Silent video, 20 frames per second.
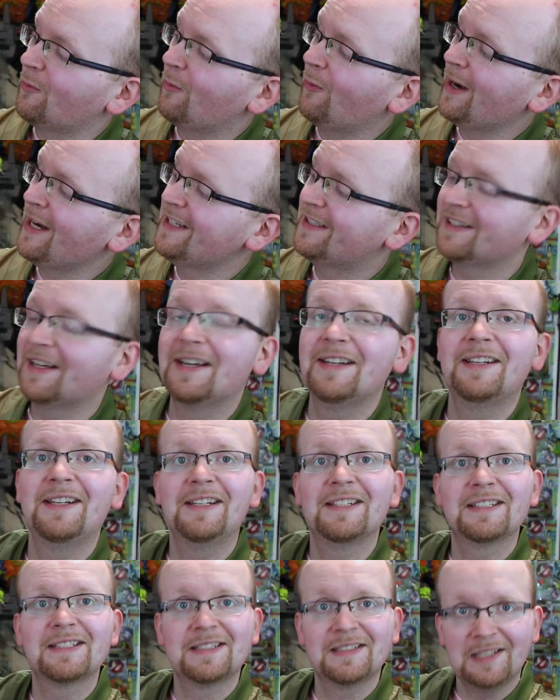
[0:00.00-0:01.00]
Race
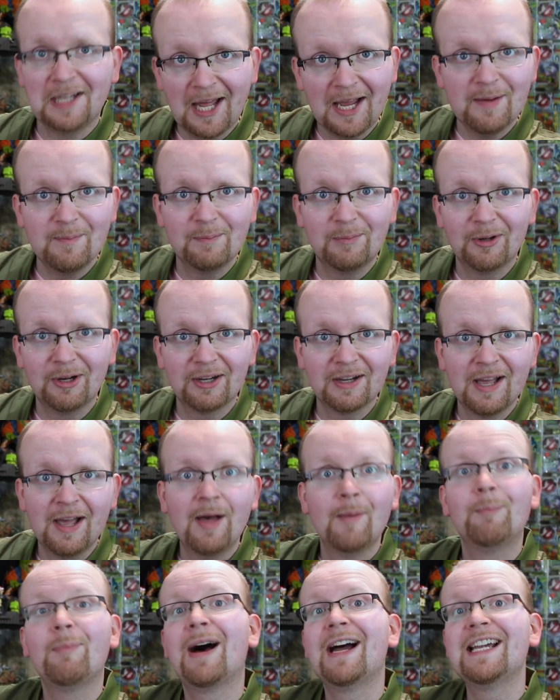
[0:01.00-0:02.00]
Against Slime book
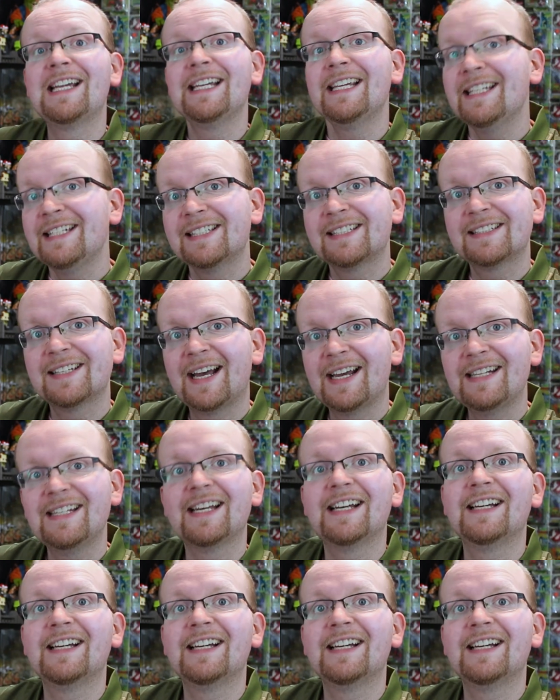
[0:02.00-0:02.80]
by Insight